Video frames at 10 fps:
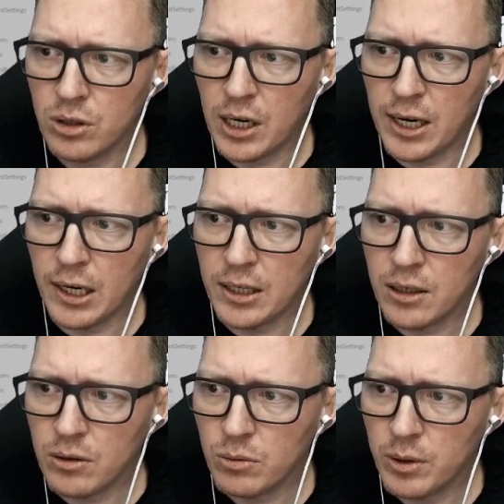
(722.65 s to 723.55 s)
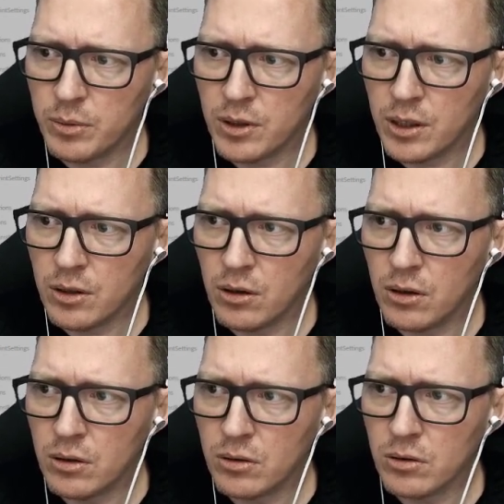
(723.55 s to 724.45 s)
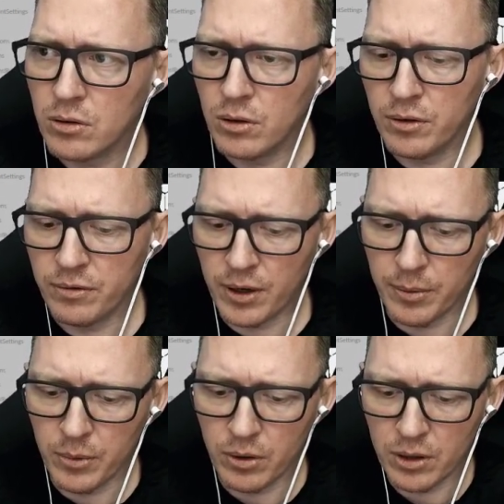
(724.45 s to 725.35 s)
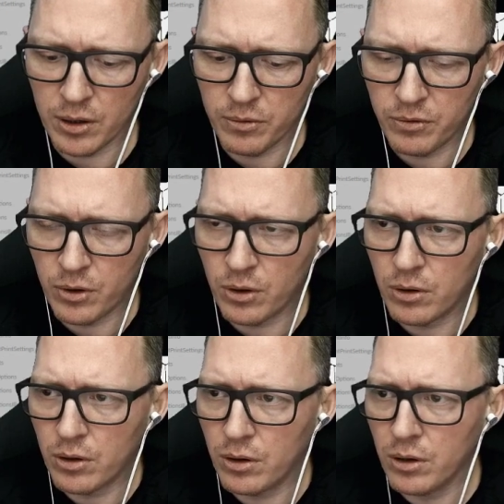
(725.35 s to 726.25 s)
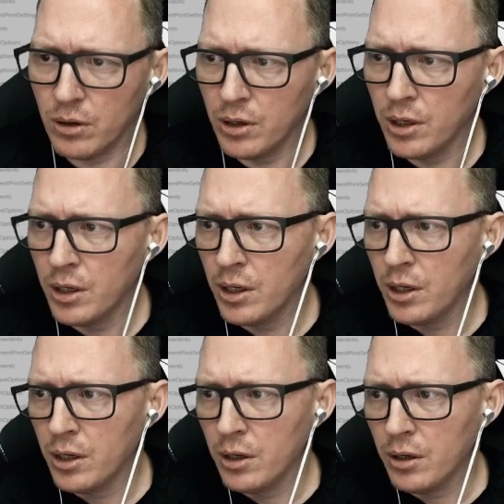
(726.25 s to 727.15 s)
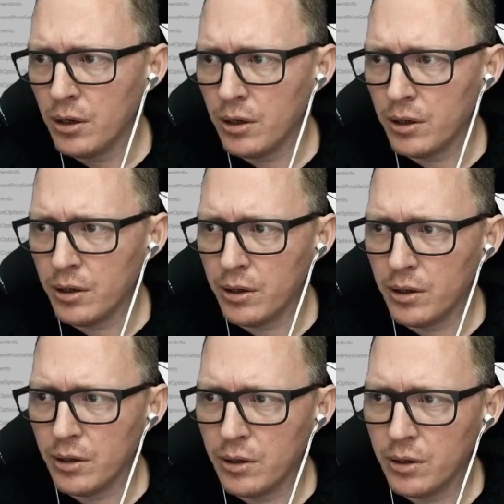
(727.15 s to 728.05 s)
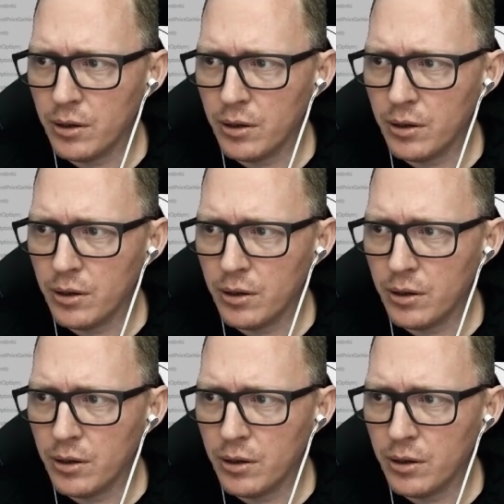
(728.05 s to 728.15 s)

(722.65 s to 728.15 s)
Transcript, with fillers: I like this website a lot. So if I'm looking for uh,